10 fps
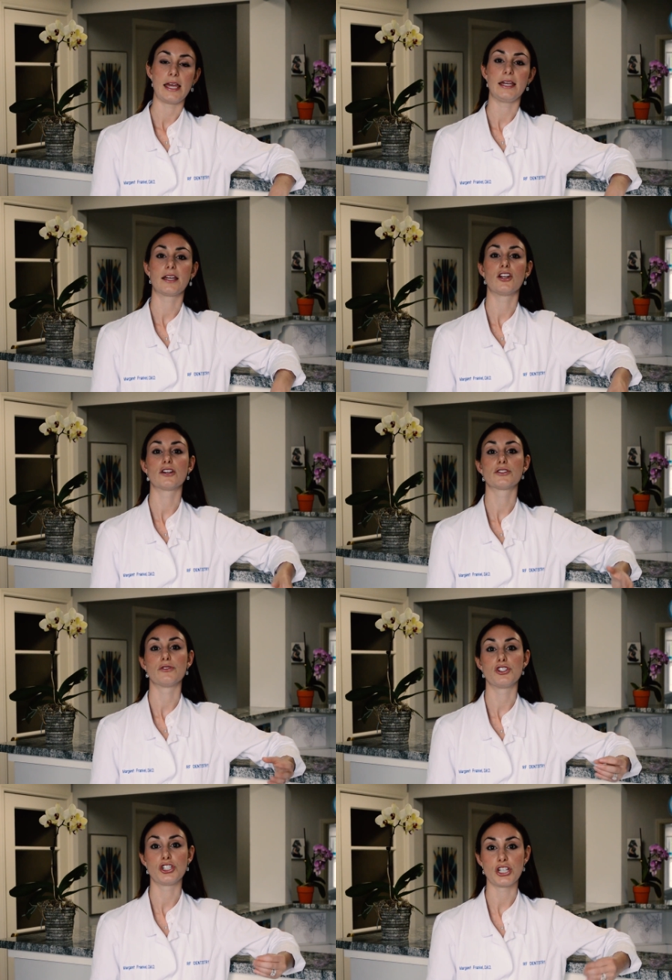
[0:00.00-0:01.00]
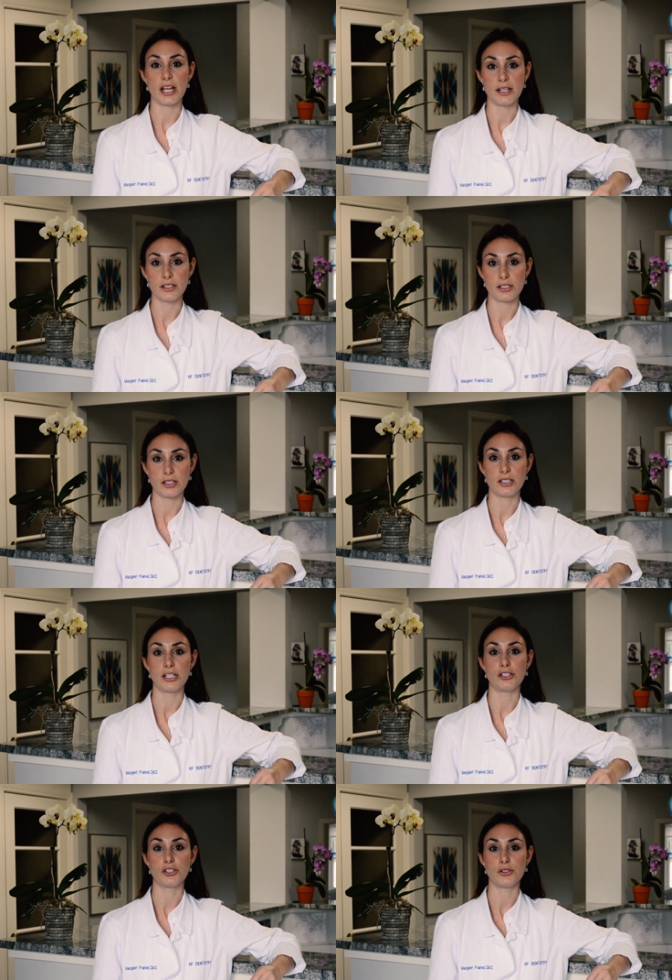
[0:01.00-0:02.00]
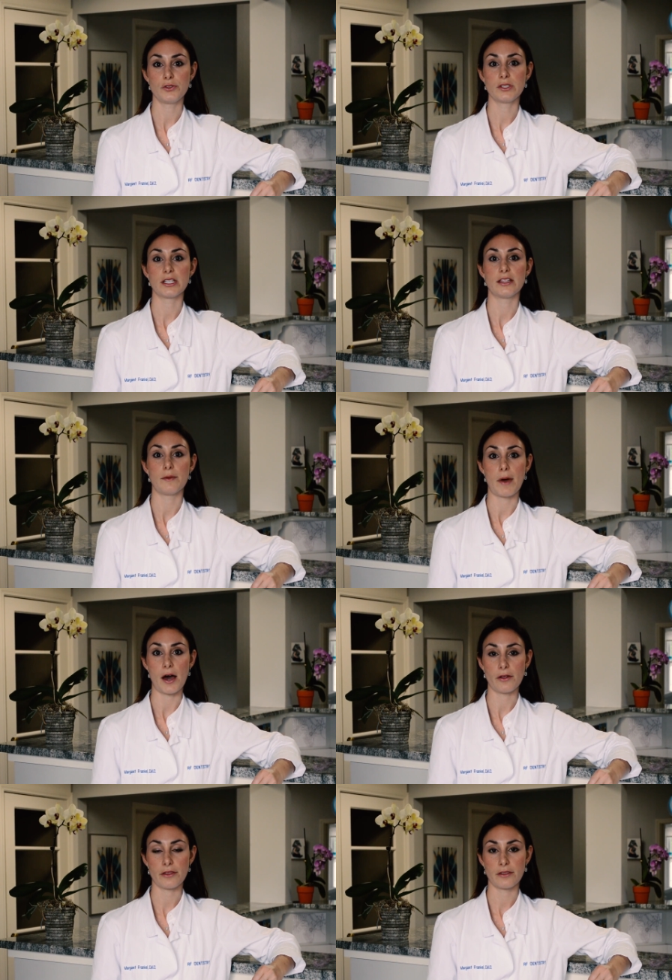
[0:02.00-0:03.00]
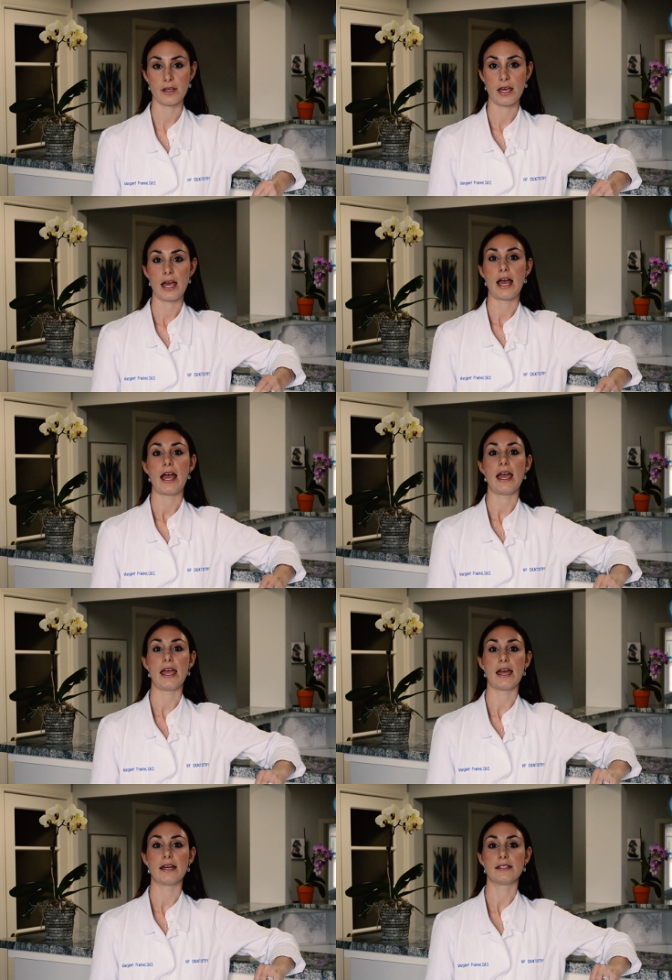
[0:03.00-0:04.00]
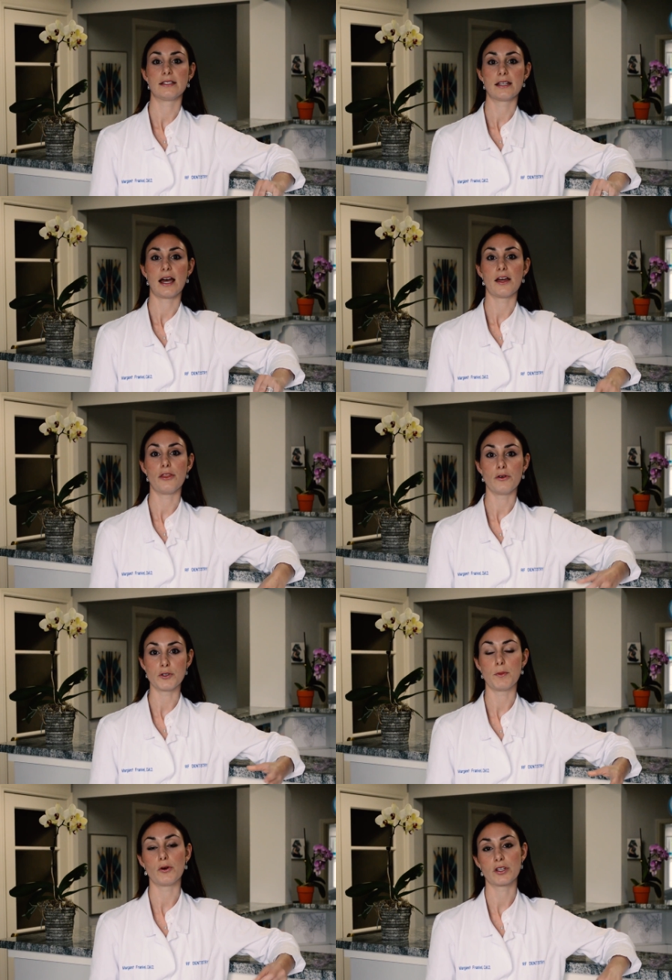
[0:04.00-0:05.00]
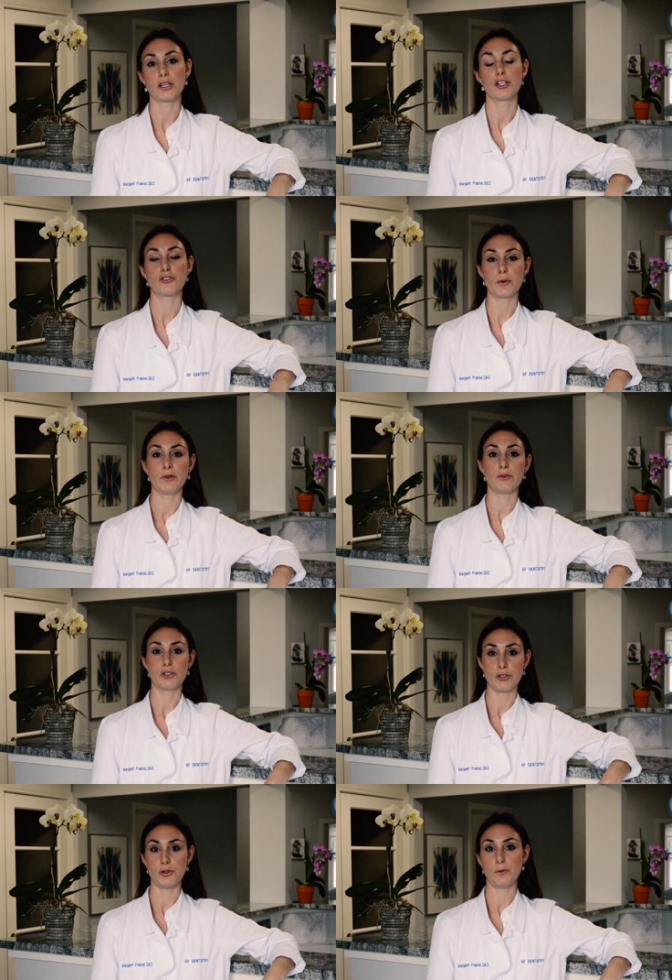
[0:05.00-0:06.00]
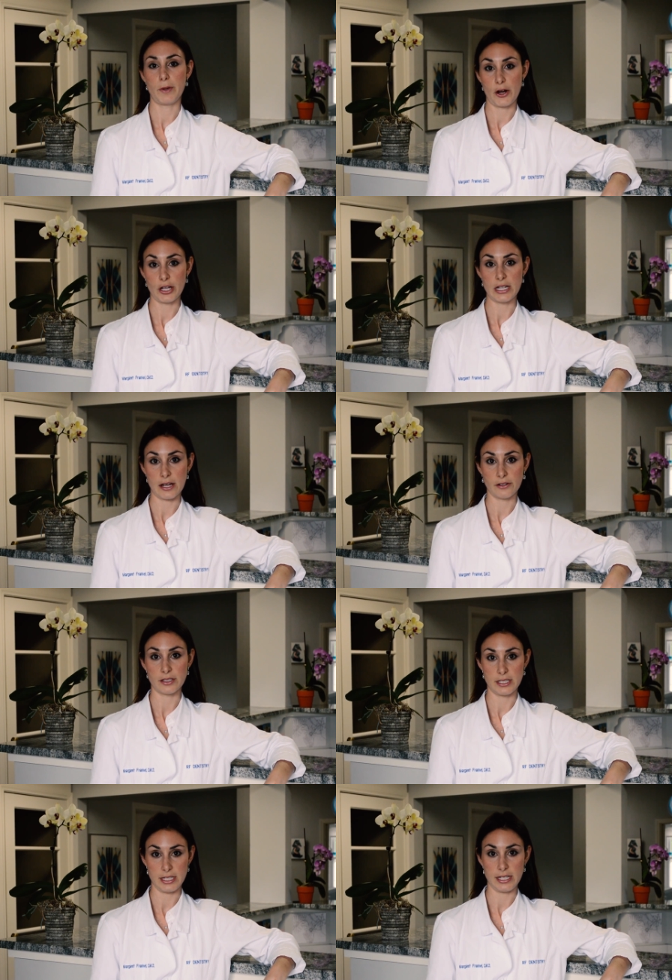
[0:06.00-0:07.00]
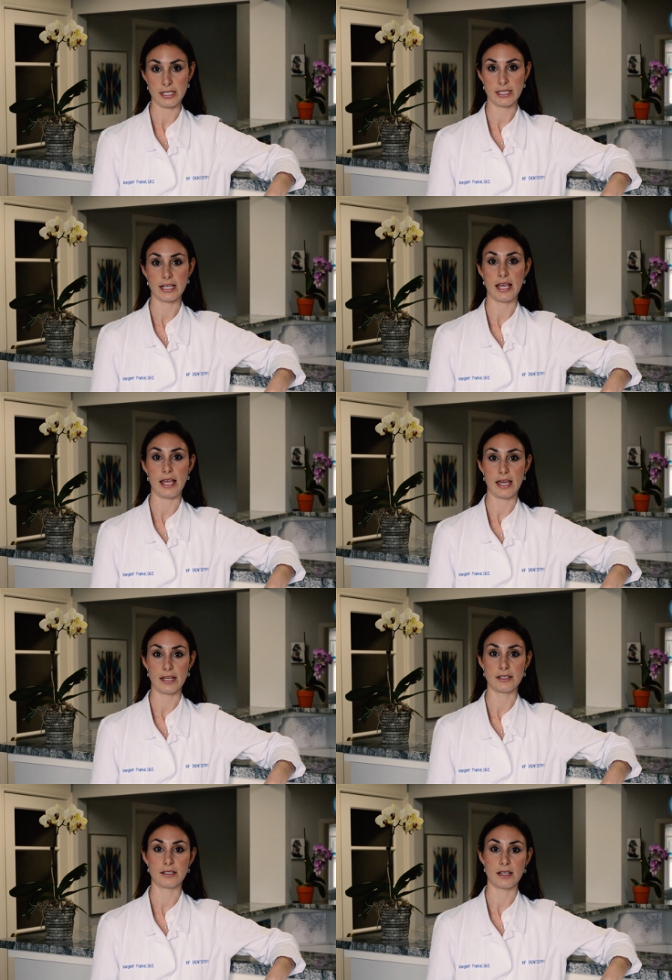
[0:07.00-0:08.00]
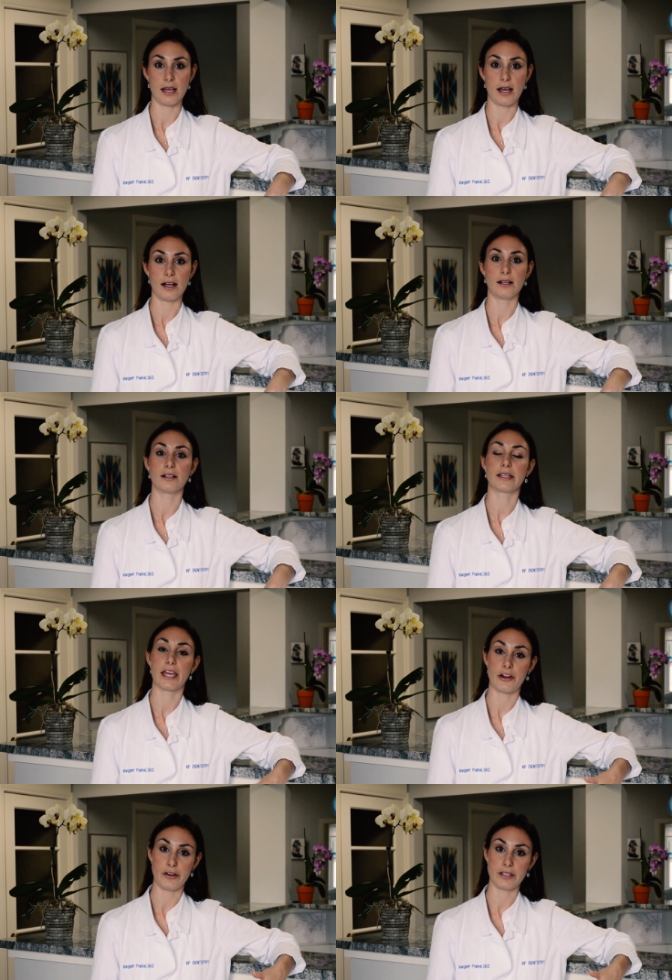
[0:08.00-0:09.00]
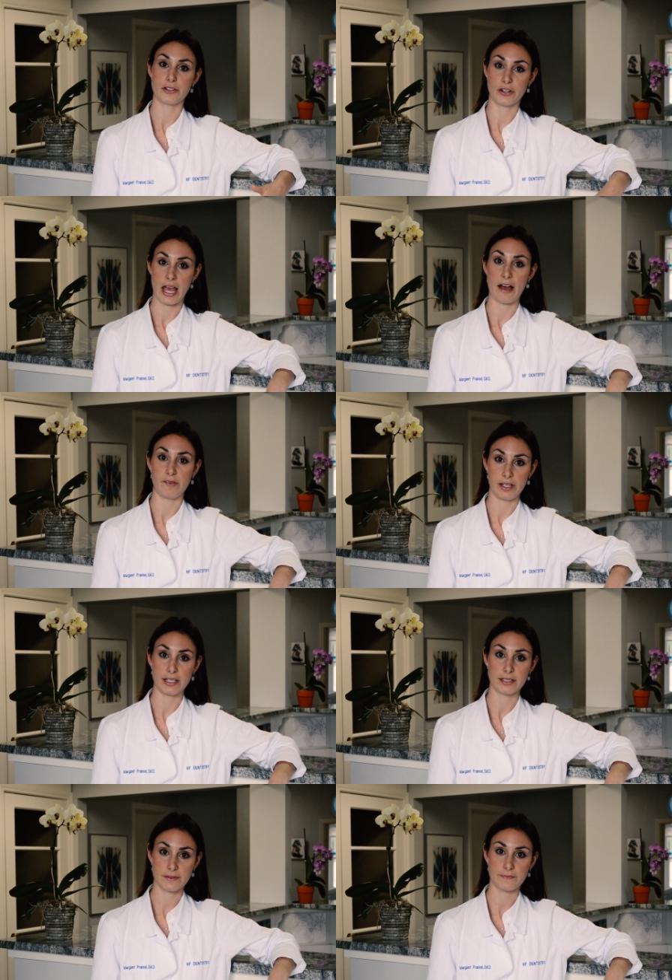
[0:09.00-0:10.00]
It can also change the tissues in the mouth, and those both can contribute to periodontal disease and caries or cavities.